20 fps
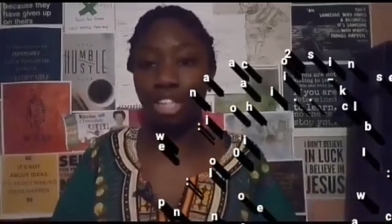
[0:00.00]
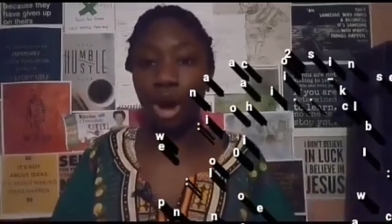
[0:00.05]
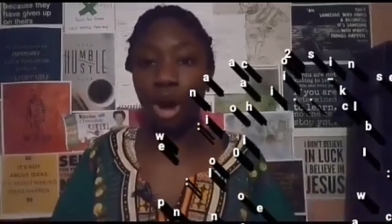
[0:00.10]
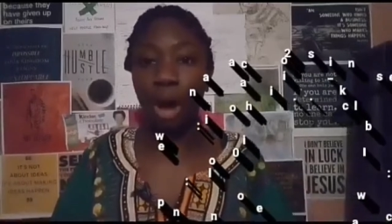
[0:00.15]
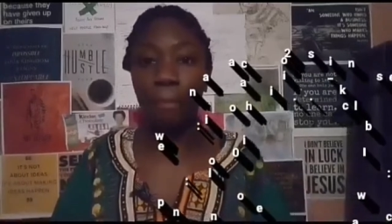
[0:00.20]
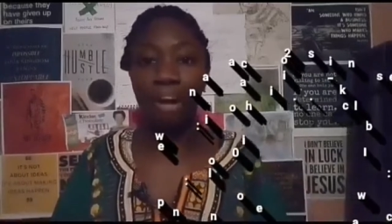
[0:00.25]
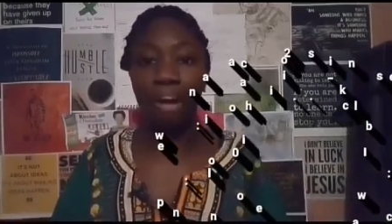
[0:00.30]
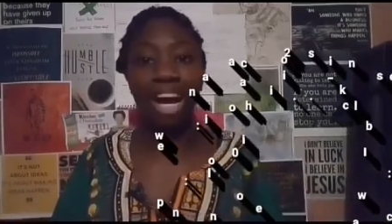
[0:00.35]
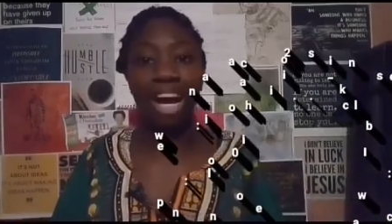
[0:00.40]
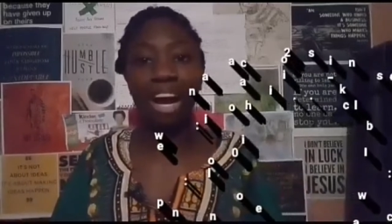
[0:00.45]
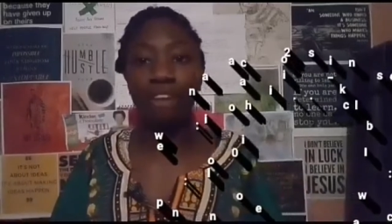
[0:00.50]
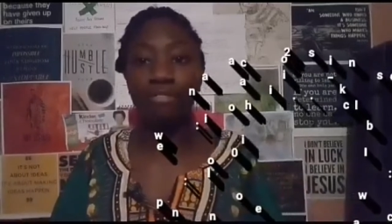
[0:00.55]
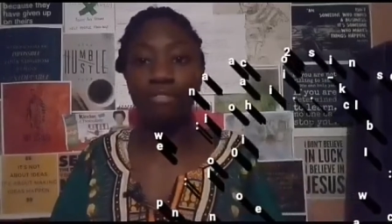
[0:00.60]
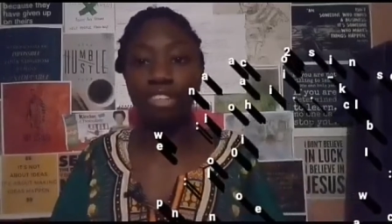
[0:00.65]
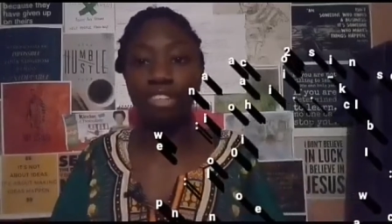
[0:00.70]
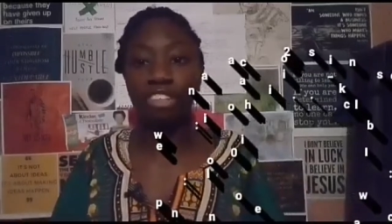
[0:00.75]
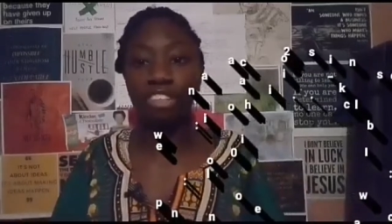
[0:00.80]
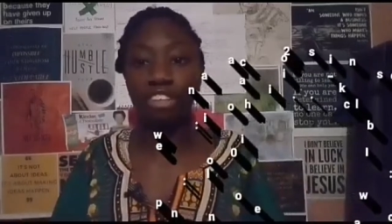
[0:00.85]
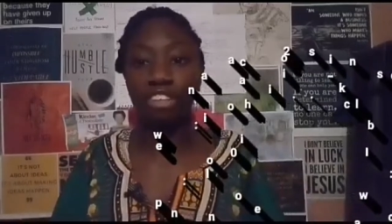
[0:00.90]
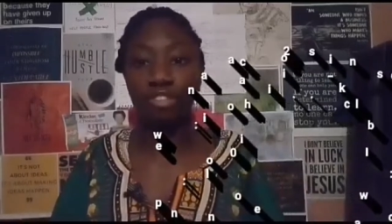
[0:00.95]
So I might have
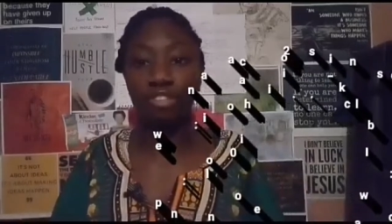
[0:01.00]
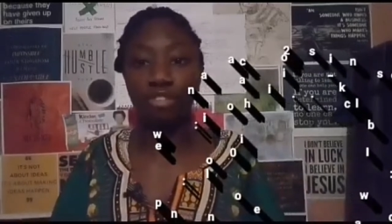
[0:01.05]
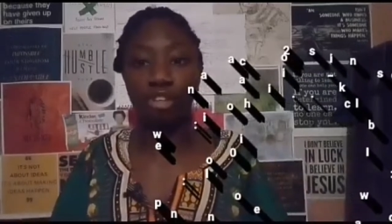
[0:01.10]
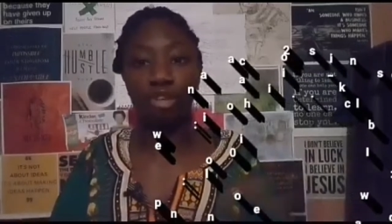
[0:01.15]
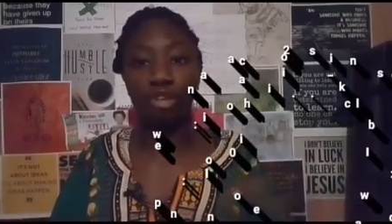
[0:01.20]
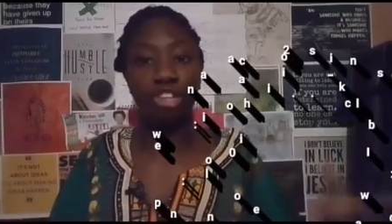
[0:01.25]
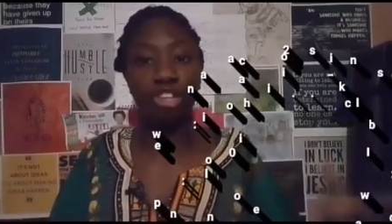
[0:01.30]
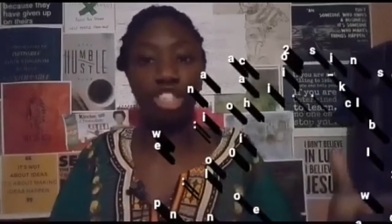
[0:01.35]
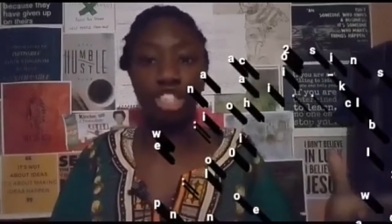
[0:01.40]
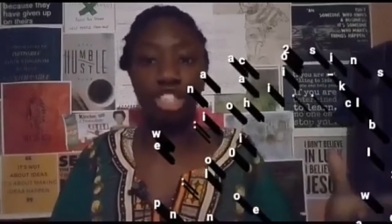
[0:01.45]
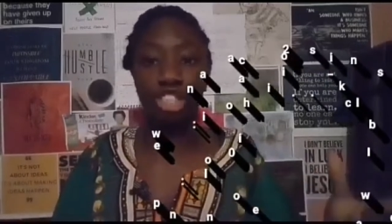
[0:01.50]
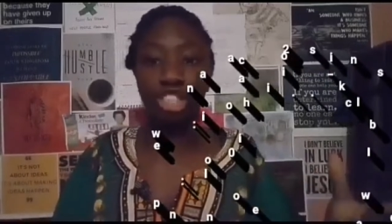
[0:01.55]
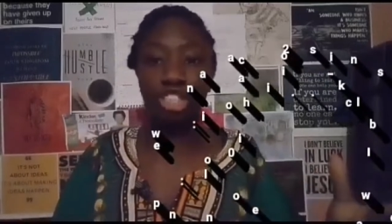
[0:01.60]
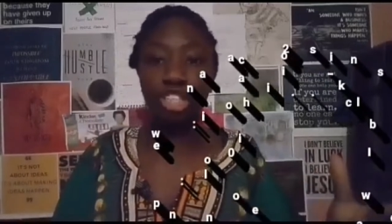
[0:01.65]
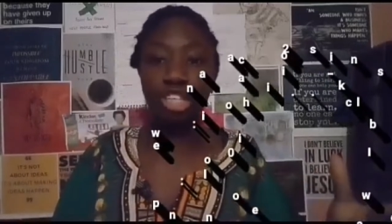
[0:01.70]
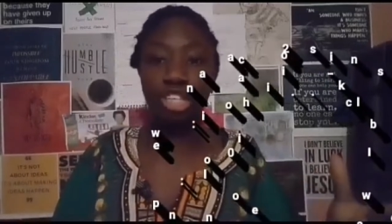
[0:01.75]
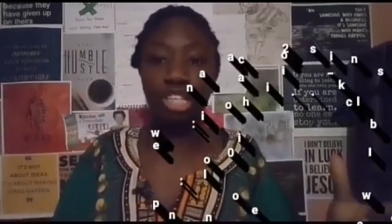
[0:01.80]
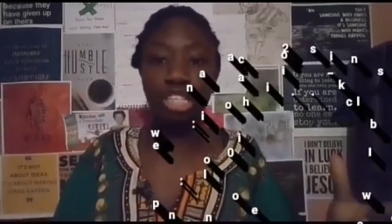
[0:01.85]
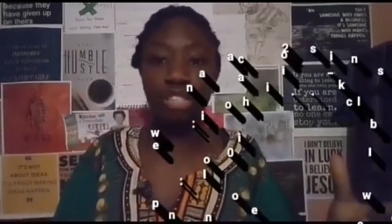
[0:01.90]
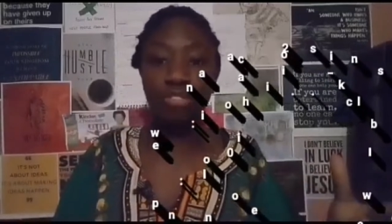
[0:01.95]
videos for
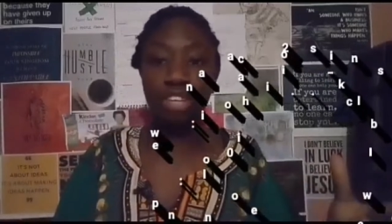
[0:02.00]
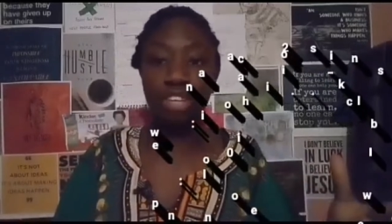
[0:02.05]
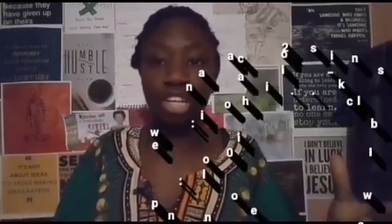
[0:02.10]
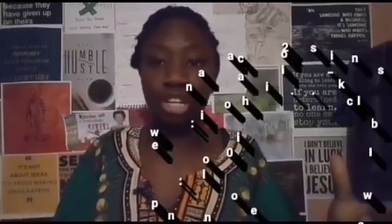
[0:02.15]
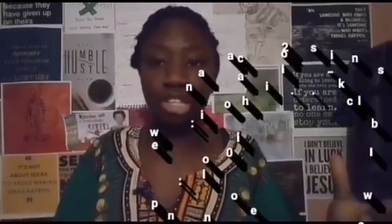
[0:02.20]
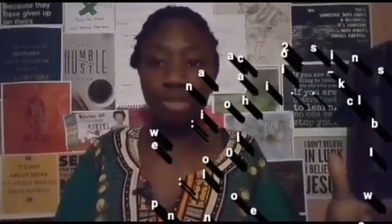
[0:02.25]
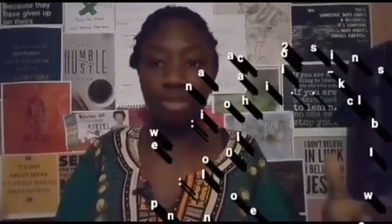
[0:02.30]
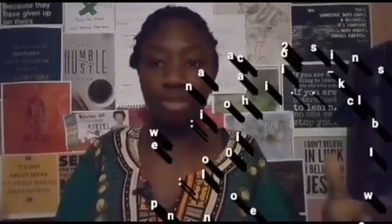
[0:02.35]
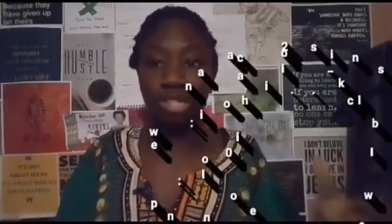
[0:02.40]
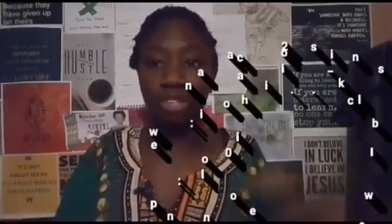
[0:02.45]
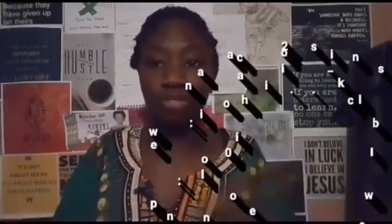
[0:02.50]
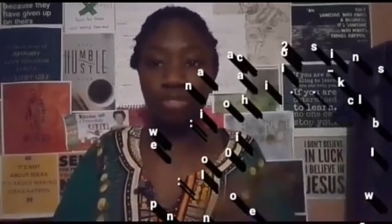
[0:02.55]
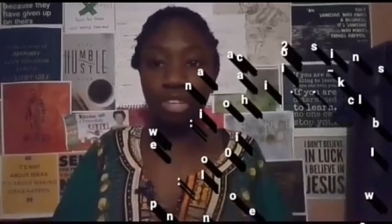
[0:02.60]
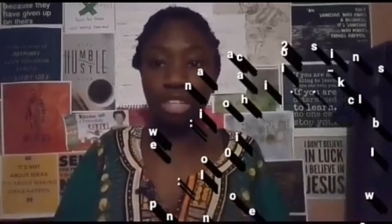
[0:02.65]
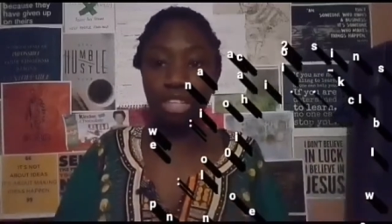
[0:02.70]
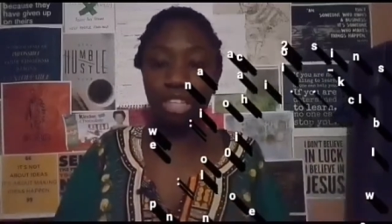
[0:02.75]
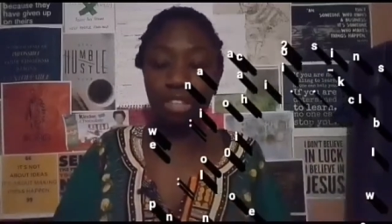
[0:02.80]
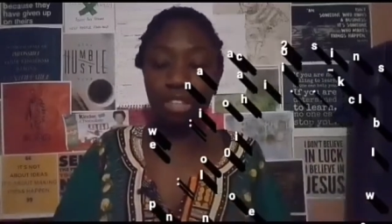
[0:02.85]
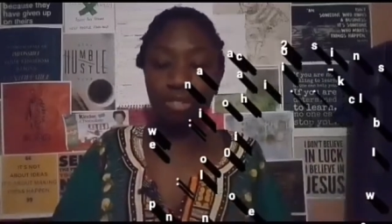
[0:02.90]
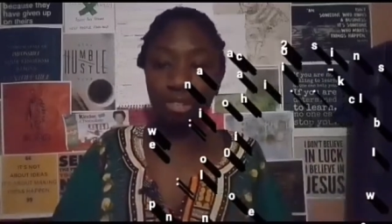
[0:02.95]
Christians, videos
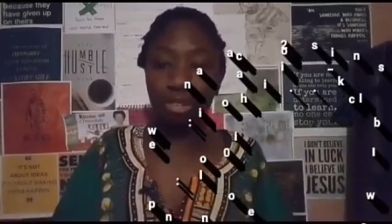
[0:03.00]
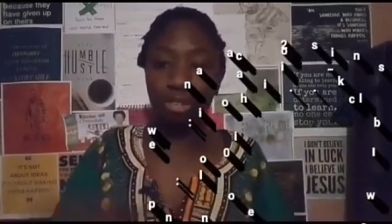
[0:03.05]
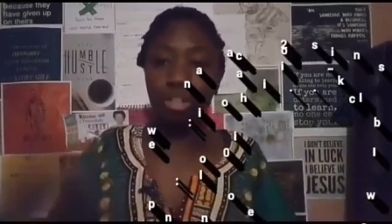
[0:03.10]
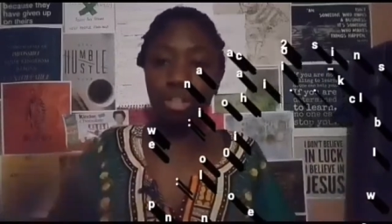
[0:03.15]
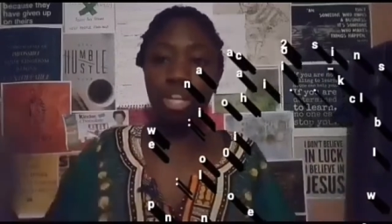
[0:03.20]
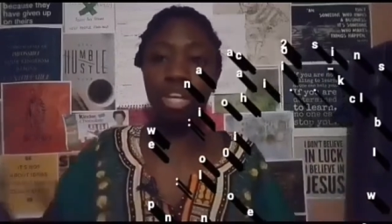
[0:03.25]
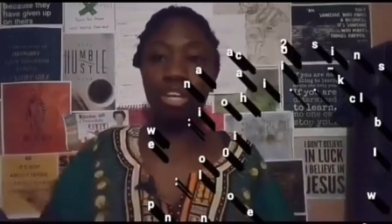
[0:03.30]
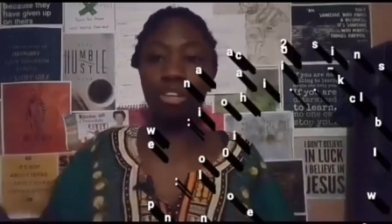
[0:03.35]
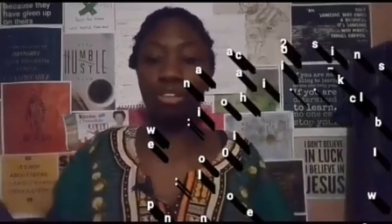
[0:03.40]
specifically for